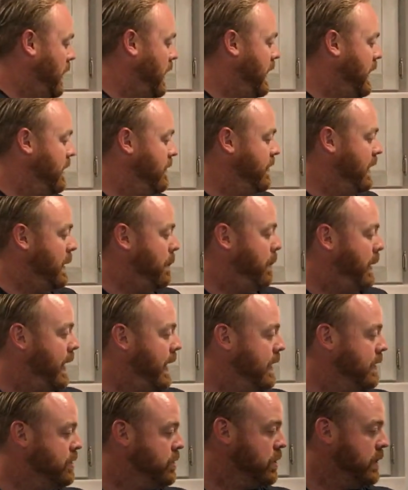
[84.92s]
do have a
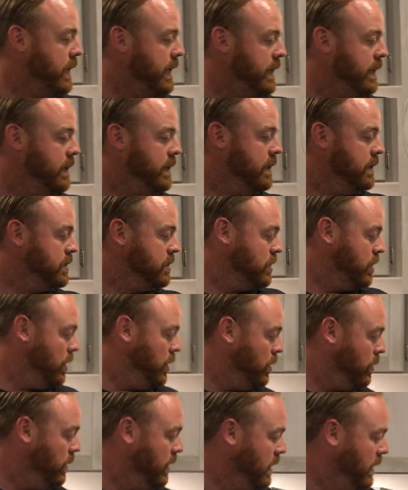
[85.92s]
pantry,
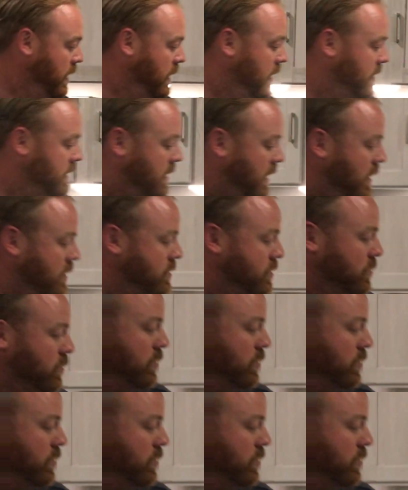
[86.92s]
so tons